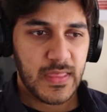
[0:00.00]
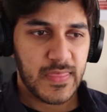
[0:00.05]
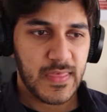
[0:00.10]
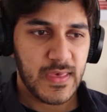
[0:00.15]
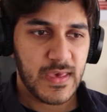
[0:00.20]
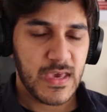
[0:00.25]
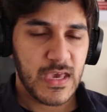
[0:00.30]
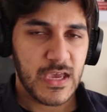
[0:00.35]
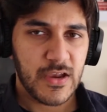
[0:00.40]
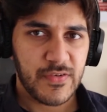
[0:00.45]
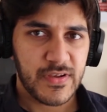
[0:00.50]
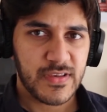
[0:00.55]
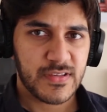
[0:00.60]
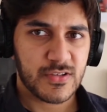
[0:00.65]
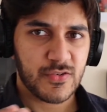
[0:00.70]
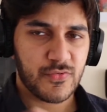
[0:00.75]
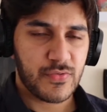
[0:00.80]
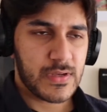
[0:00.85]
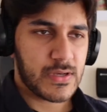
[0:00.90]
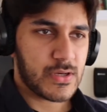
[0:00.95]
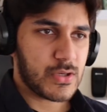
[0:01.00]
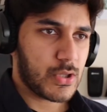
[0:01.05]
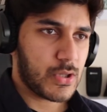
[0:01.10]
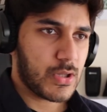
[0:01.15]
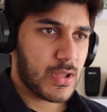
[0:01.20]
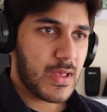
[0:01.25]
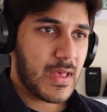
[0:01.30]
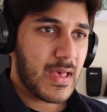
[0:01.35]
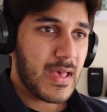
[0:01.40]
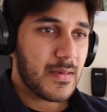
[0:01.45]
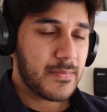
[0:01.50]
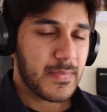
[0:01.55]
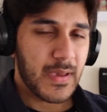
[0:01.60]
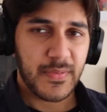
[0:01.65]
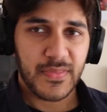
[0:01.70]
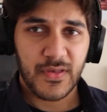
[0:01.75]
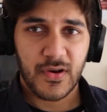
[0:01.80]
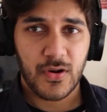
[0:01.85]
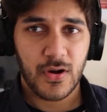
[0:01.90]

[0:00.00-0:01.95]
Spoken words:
eerie, surreal, maybe the